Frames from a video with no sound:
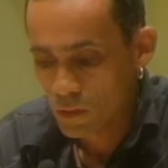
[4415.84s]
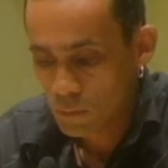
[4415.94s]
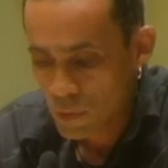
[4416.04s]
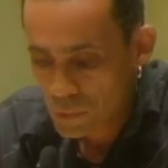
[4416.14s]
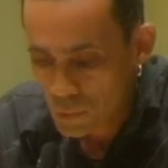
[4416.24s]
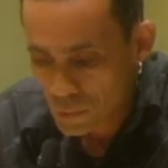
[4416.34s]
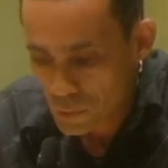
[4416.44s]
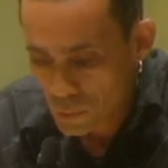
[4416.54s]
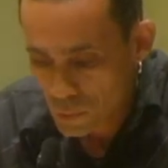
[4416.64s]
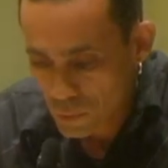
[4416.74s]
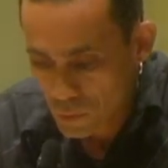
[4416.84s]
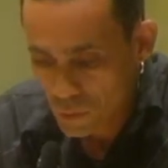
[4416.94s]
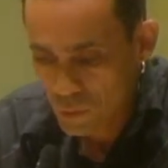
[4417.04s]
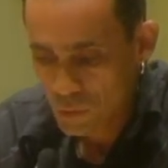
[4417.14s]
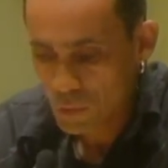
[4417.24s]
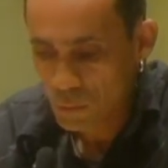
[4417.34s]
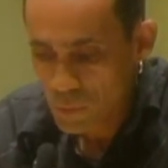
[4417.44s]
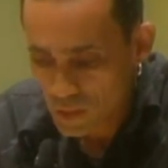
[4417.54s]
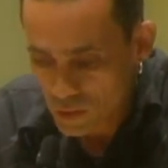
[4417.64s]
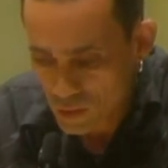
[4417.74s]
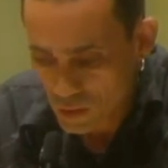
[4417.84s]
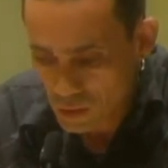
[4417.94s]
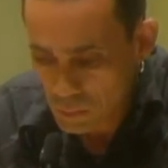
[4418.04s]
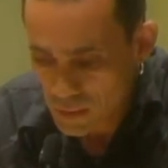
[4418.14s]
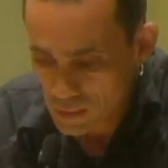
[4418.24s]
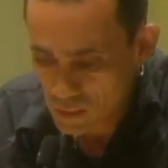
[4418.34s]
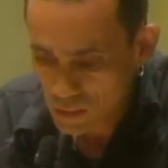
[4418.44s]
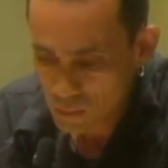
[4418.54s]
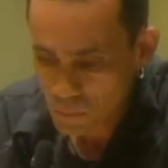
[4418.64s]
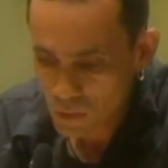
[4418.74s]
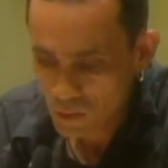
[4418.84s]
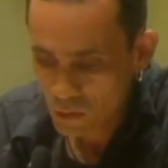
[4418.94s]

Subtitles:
but also the means and the mechanisms